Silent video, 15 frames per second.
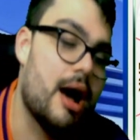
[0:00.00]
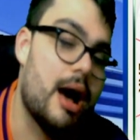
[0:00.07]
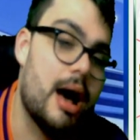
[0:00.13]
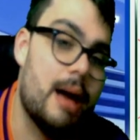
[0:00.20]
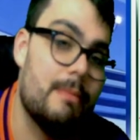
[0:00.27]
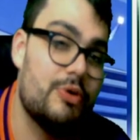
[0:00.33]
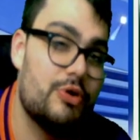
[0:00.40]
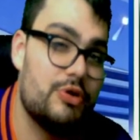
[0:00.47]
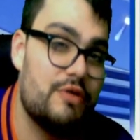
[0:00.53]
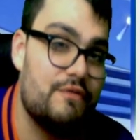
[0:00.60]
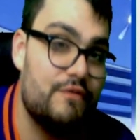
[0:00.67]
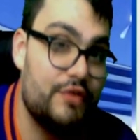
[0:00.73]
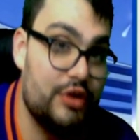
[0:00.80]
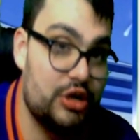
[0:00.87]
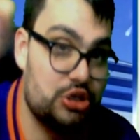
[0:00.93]
I'm going to
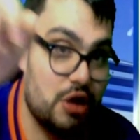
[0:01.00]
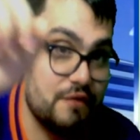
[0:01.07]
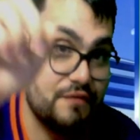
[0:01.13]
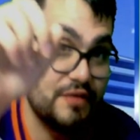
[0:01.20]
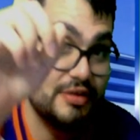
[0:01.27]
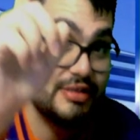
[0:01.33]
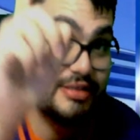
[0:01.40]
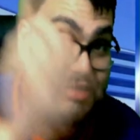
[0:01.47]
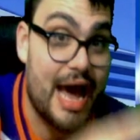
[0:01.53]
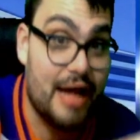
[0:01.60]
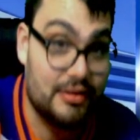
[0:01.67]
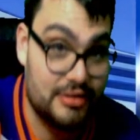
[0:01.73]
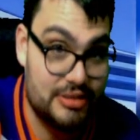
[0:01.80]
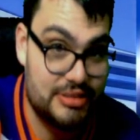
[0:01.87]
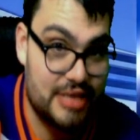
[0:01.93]
finish off the
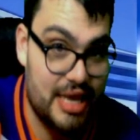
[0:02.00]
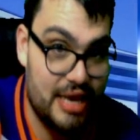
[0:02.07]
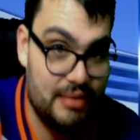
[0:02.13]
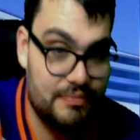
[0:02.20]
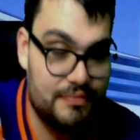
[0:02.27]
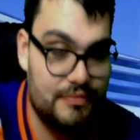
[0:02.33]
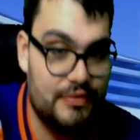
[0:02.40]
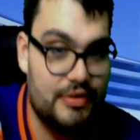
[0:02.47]
Dallas game.